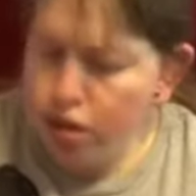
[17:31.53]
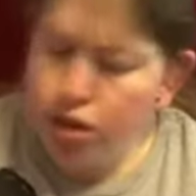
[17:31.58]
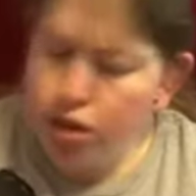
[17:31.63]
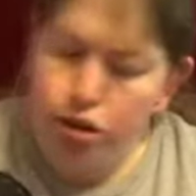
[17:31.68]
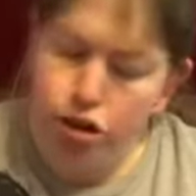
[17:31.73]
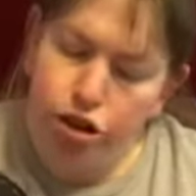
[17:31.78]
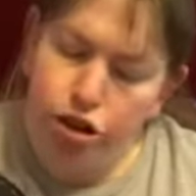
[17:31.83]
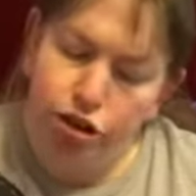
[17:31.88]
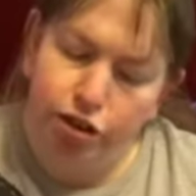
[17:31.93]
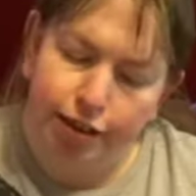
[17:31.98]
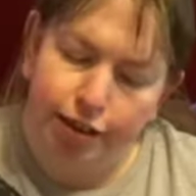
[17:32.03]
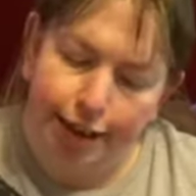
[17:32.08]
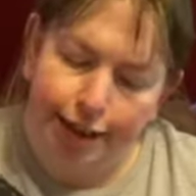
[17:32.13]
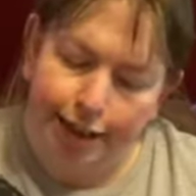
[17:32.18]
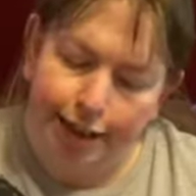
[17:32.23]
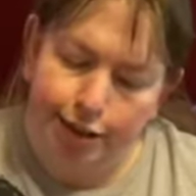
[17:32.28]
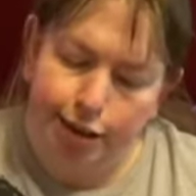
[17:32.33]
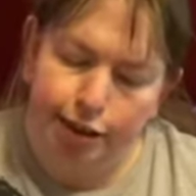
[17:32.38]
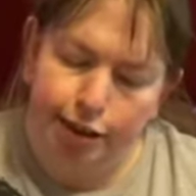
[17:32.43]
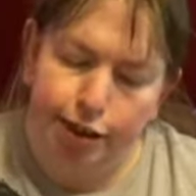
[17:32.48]
Do you
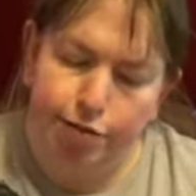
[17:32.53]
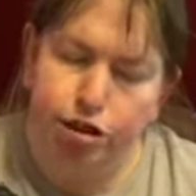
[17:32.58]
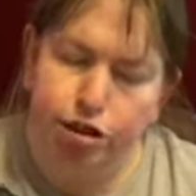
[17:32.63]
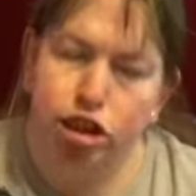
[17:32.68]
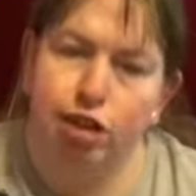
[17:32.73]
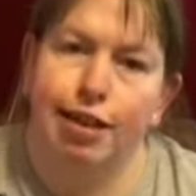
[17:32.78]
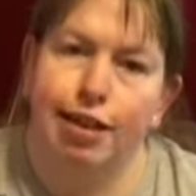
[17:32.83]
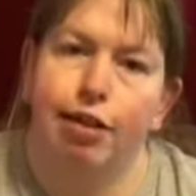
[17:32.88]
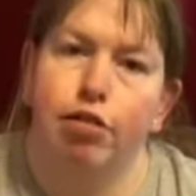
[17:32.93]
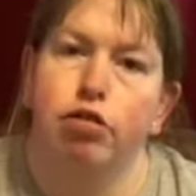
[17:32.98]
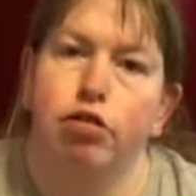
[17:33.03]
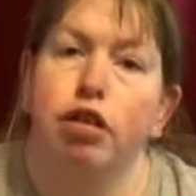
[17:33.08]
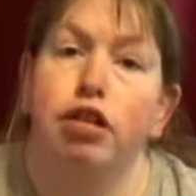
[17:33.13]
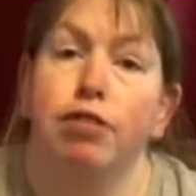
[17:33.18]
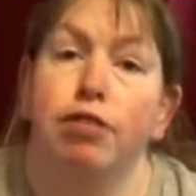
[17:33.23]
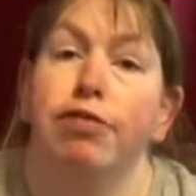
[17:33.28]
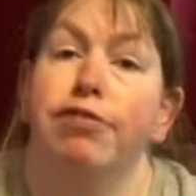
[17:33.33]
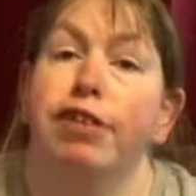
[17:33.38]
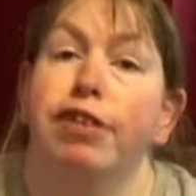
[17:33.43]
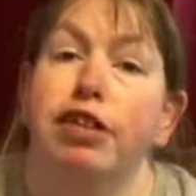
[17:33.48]
test the games you sell? So
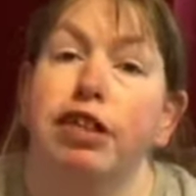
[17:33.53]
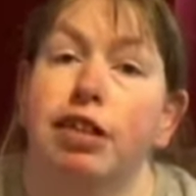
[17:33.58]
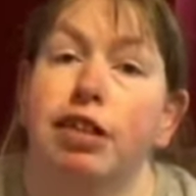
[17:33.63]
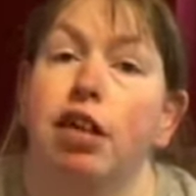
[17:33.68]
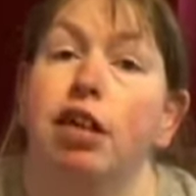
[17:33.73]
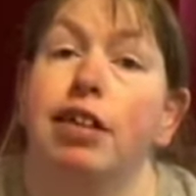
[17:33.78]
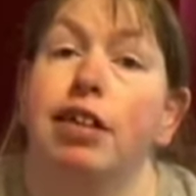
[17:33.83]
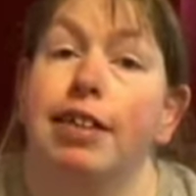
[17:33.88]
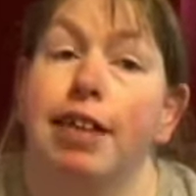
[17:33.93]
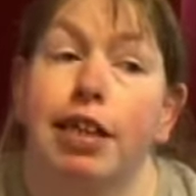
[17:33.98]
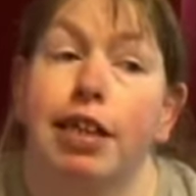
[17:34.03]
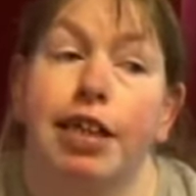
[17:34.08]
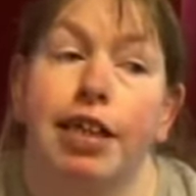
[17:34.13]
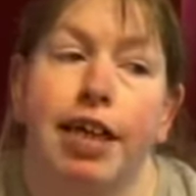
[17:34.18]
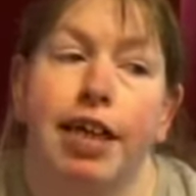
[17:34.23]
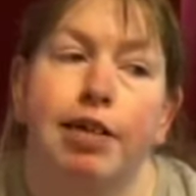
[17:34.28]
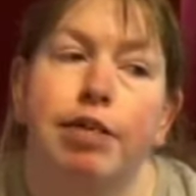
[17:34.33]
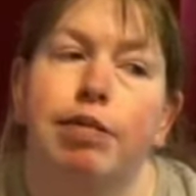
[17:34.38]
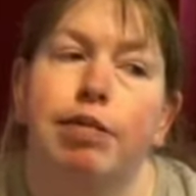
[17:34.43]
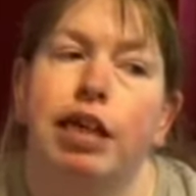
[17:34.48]
we've only started selling
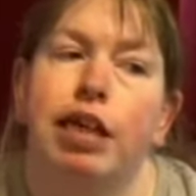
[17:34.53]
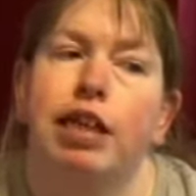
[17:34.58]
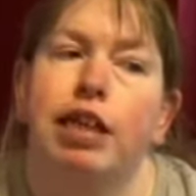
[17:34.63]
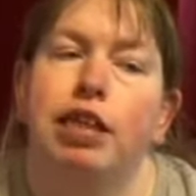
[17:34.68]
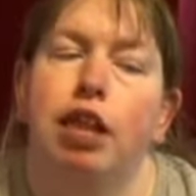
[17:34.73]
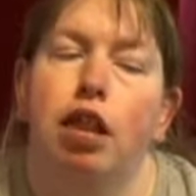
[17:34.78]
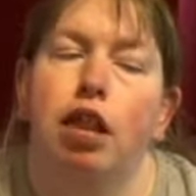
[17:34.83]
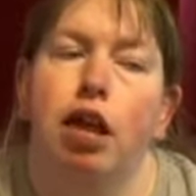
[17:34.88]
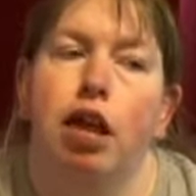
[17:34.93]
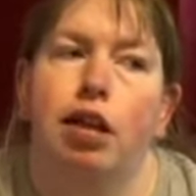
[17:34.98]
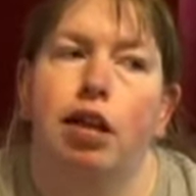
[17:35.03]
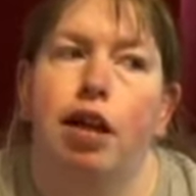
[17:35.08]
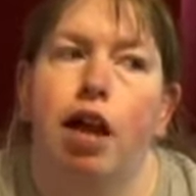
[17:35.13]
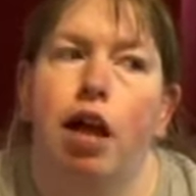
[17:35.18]
games in the last